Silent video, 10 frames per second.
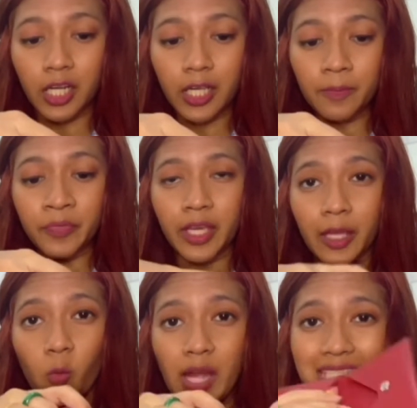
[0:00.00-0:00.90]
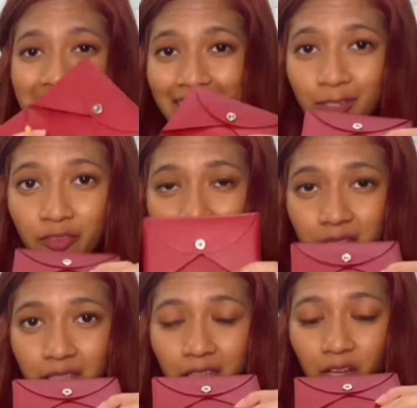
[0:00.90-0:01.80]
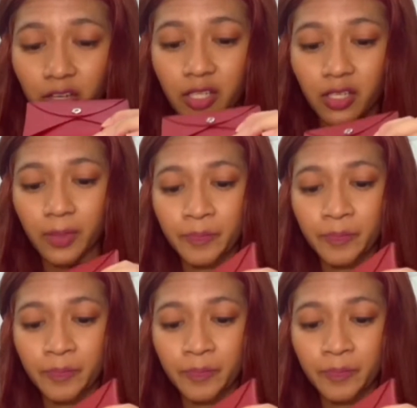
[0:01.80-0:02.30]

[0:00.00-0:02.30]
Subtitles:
cards at one side of it. tengok ni.